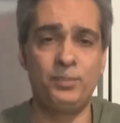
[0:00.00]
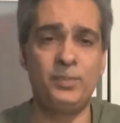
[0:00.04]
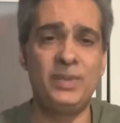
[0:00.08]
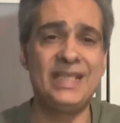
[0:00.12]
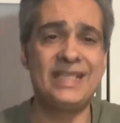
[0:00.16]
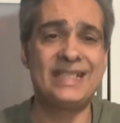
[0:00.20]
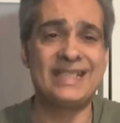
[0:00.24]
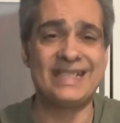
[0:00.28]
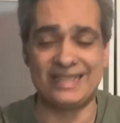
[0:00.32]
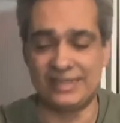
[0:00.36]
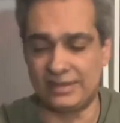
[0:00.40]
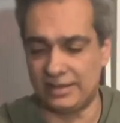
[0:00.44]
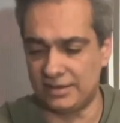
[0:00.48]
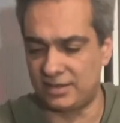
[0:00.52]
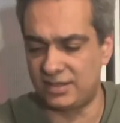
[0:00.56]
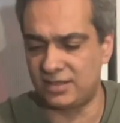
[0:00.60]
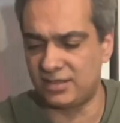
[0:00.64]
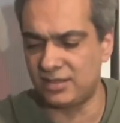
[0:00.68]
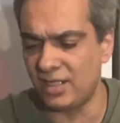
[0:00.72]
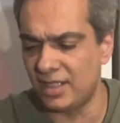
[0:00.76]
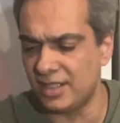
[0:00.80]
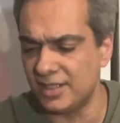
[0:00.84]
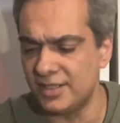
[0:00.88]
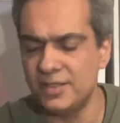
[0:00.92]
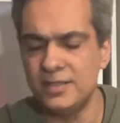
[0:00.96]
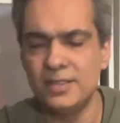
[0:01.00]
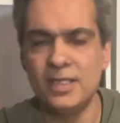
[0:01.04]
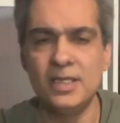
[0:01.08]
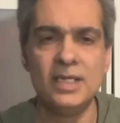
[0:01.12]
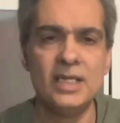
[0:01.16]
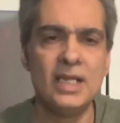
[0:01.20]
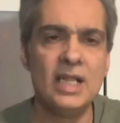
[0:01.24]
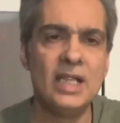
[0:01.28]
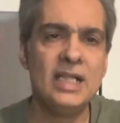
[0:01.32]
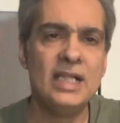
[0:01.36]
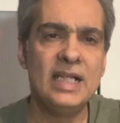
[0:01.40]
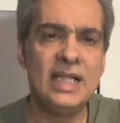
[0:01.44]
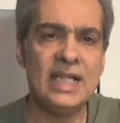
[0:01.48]
peek at the sun.
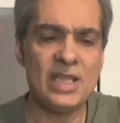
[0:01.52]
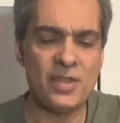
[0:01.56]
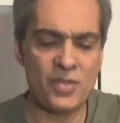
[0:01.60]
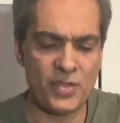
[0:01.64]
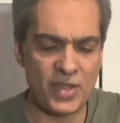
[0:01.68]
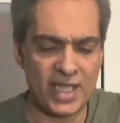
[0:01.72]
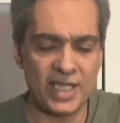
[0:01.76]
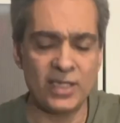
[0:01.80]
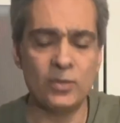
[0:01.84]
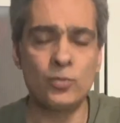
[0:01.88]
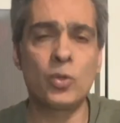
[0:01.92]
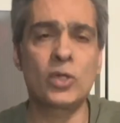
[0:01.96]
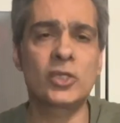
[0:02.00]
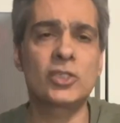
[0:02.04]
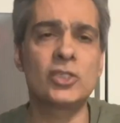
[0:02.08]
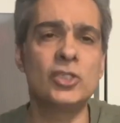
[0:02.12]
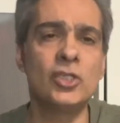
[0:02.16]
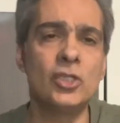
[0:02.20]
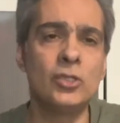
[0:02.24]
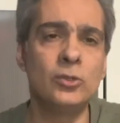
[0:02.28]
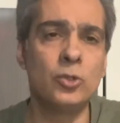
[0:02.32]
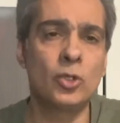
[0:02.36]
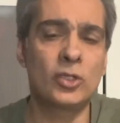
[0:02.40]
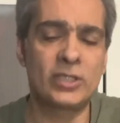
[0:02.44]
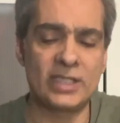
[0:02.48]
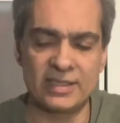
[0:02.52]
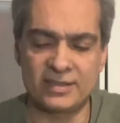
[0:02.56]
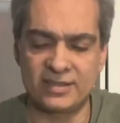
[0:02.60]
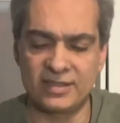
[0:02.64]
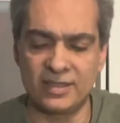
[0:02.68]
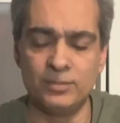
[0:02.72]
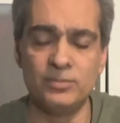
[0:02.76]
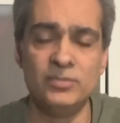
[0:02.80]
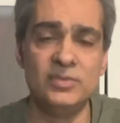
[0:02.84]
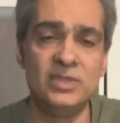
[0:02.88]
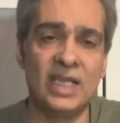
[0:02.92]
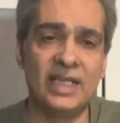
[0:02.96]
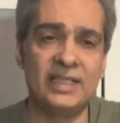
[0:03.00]
And then we're gonna look at
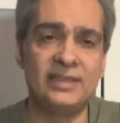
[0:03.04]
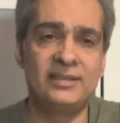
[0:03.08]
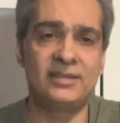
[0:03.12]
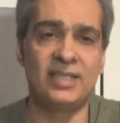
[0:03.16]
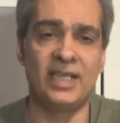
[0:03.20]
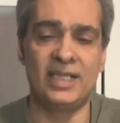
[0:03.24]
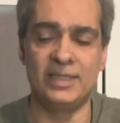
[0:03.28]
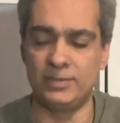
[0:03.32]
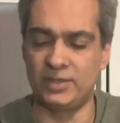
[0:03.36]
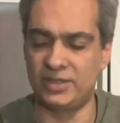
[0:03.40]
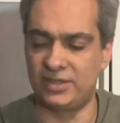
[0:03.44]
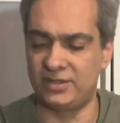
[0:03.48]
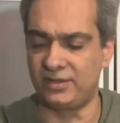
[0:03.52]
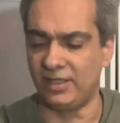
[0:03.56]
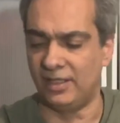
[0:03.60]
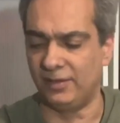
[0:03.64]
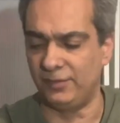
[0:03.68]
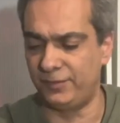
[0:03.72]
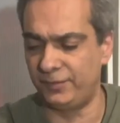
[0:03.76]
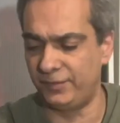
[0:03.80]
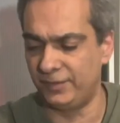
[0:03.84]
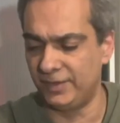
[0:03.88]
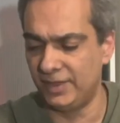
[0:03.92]
some nighttime stuff.